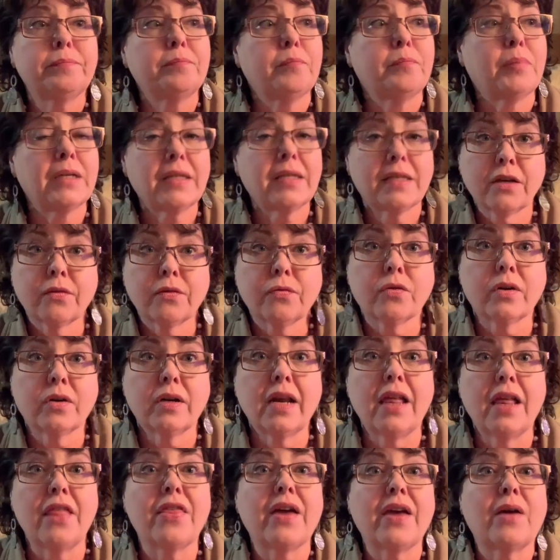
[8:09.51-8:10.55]
but
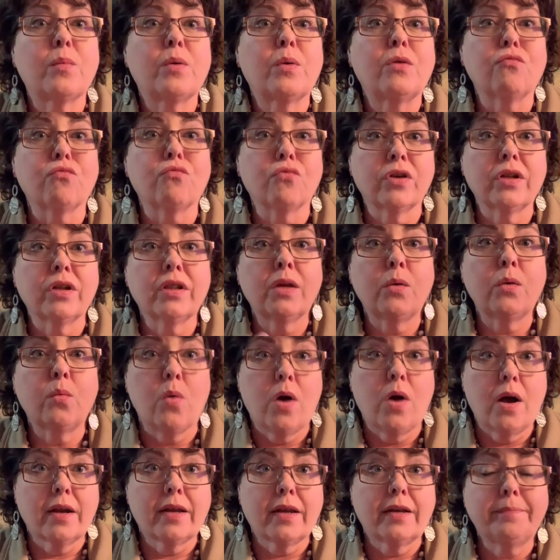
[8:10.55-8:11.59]
different that we really
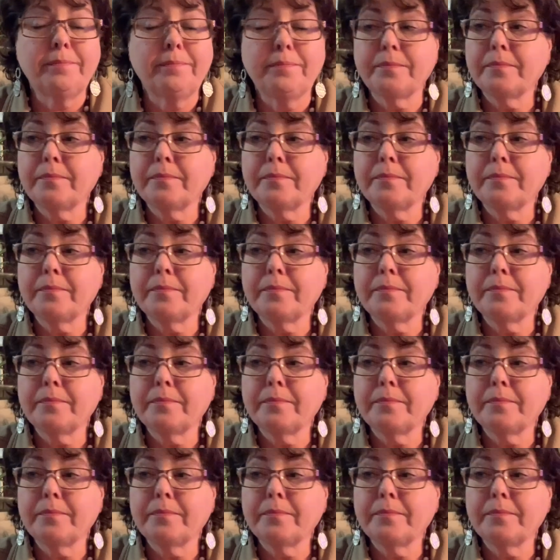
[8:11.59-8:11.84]
wanted.